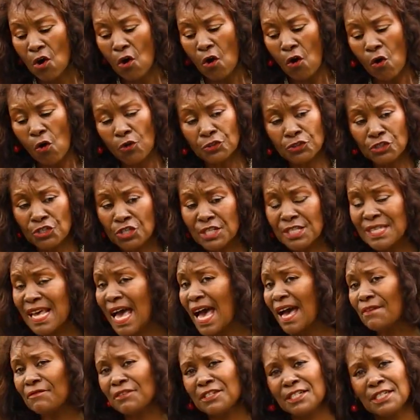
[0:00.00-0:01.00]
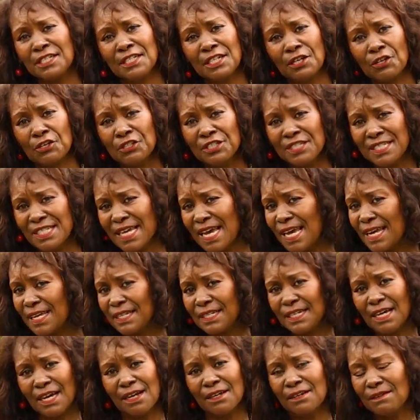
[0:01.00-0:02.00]
or just have it in a
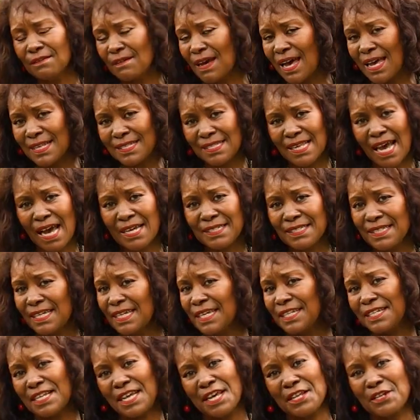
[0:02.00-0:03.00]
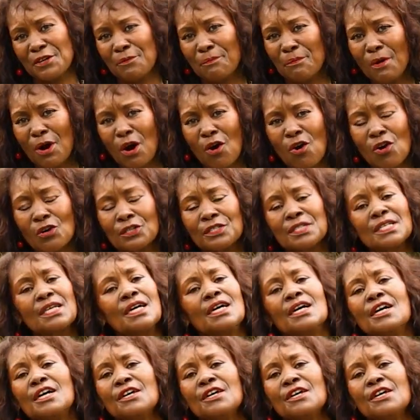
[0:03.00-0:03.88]
container, as I did, in a pot.